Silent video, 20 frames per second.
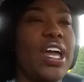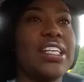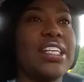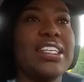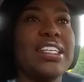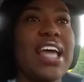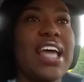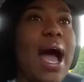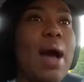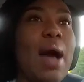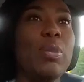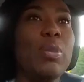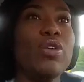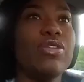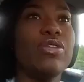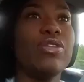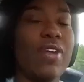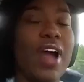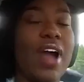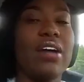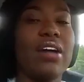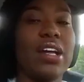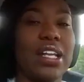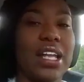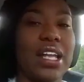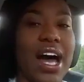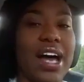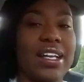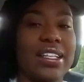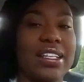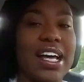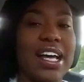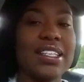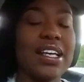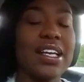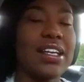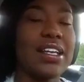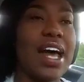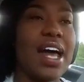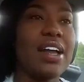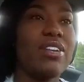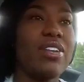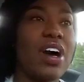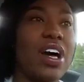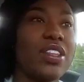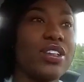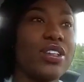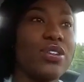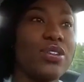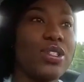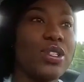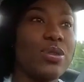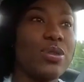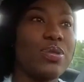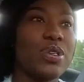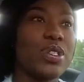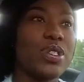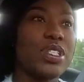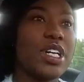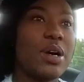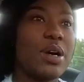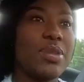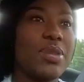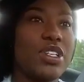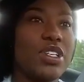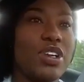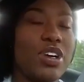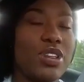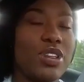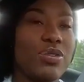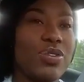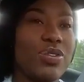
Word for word: see, I move around a lot. That's a lot of other YouTubers tell me, you know, the